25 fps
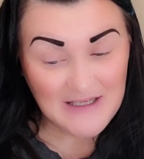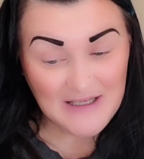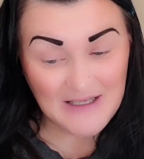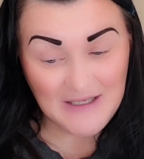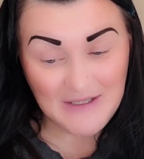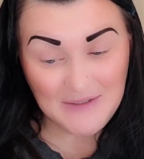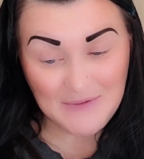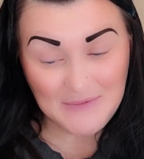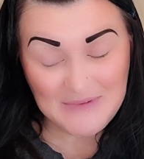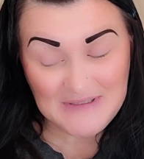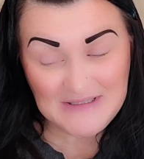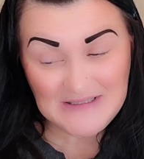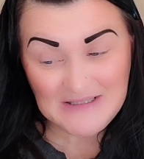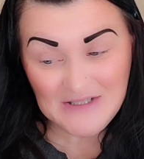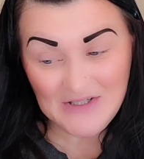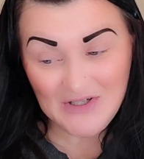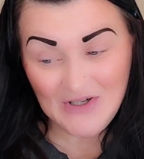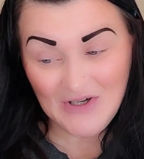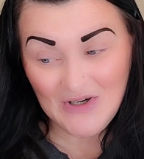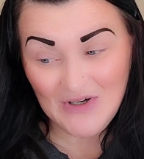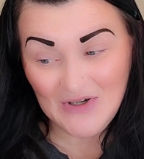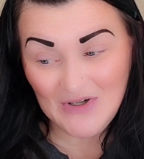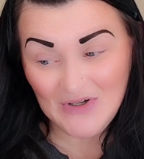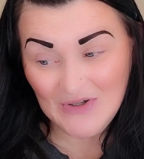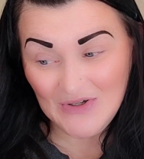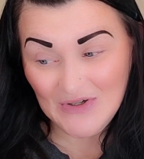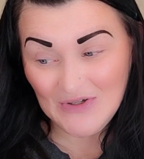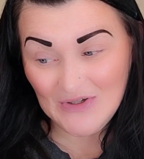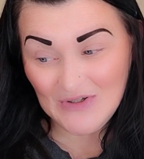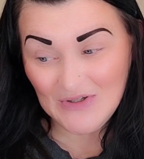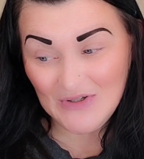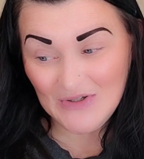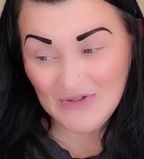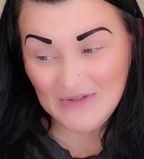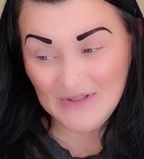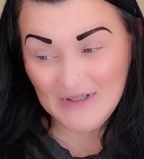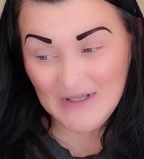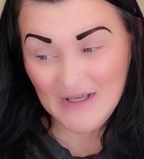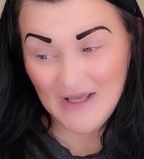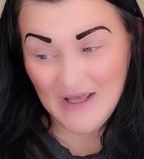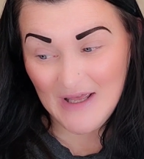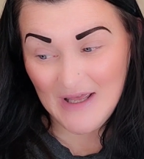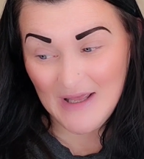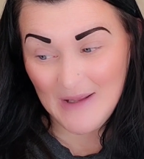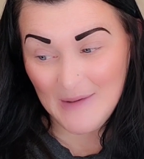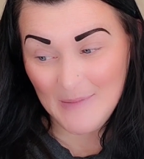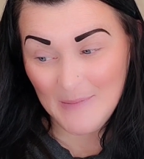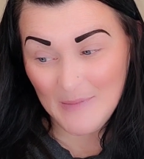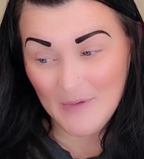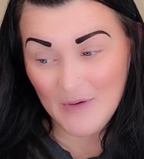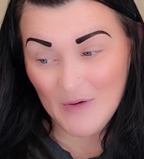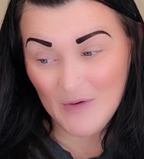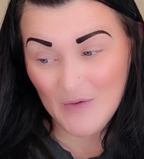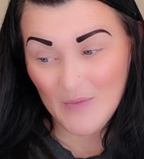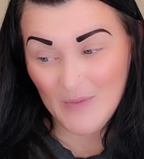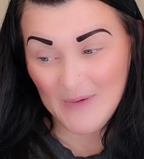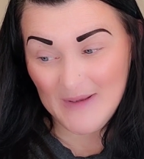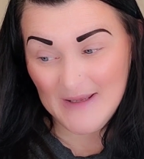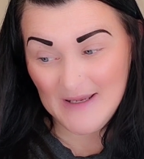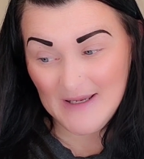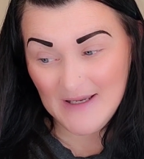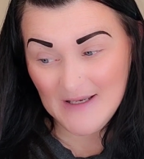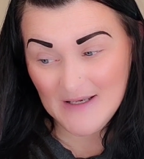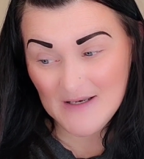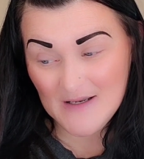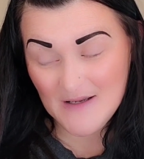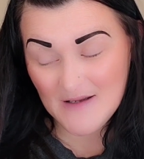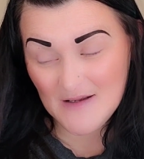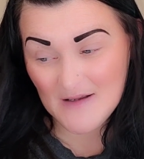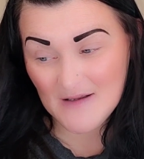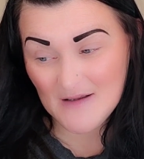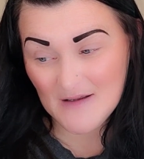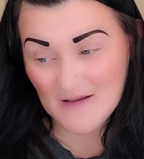It was called Queen